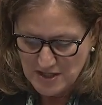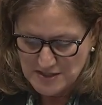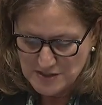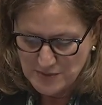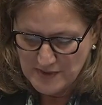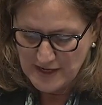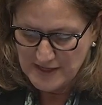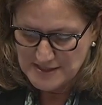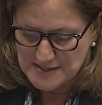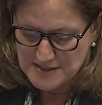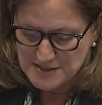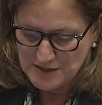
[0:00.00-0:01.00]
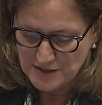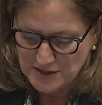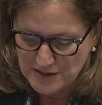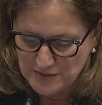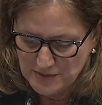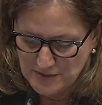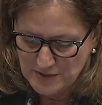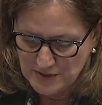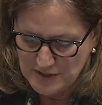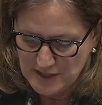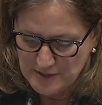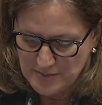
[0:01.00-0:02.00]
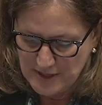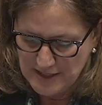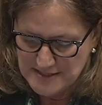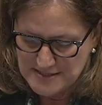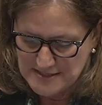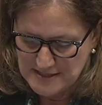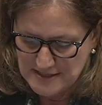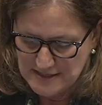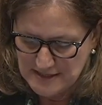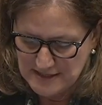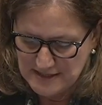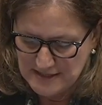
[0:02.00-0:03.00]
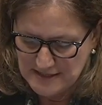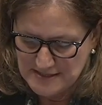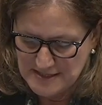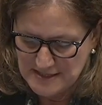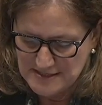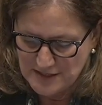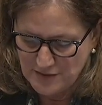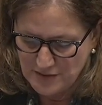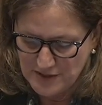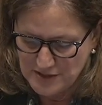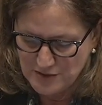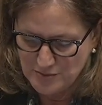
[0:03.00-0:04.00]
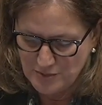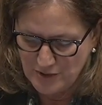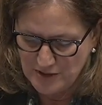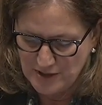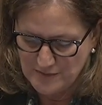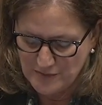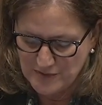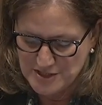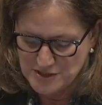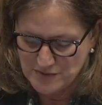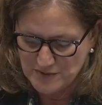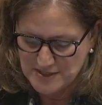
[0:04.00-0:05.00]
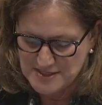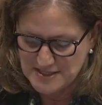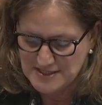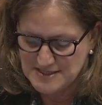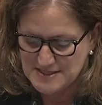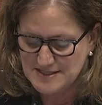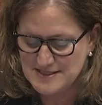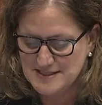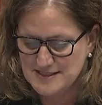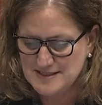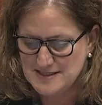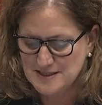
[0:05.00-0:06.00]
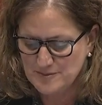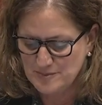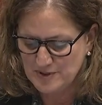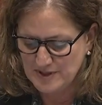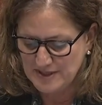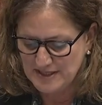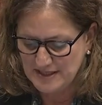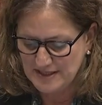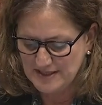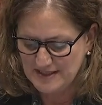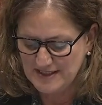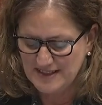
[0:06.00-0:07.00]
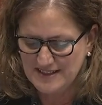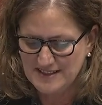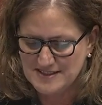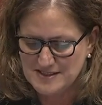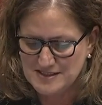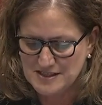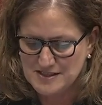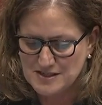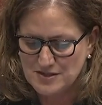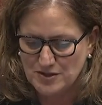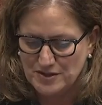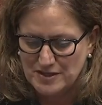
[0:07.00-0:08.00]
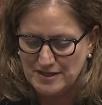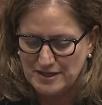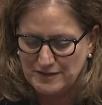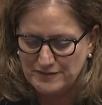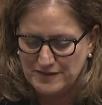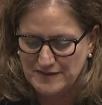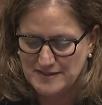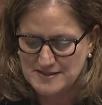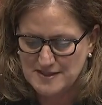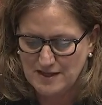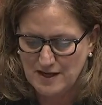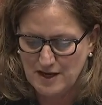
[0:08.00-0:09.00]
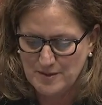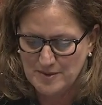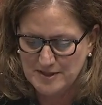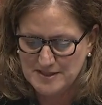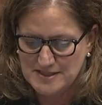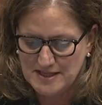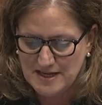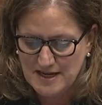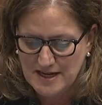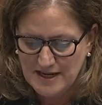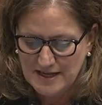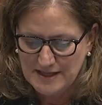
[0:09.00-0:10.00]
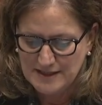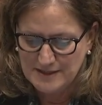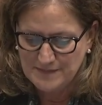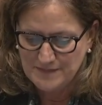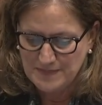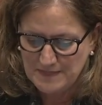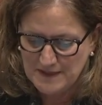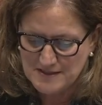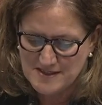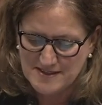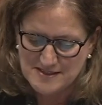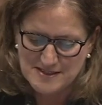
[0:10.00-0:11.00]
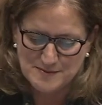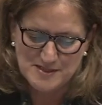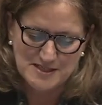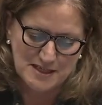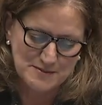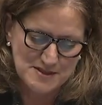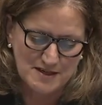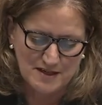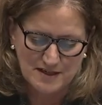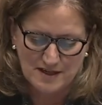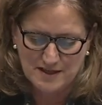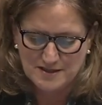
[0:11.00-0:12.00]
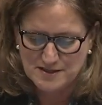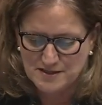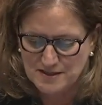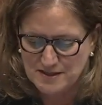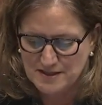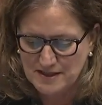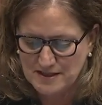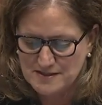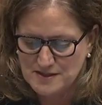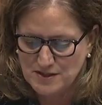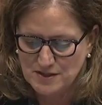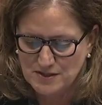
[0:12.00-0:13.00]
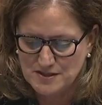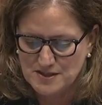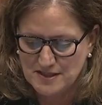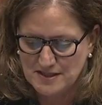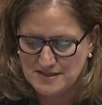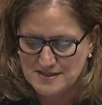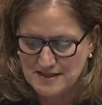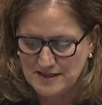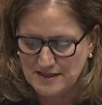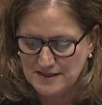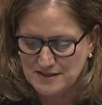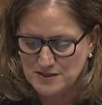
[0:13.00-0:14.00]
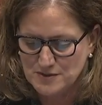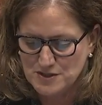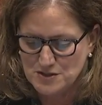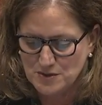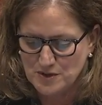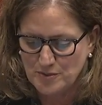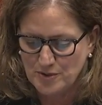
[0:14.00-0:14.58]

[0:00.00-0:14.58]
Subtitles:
So without access to locally PATS, it's a critical program for regional residents, and simply, again, it's just not enough in this climate. So there's some steps that I'd like to ask you to consider to ensure the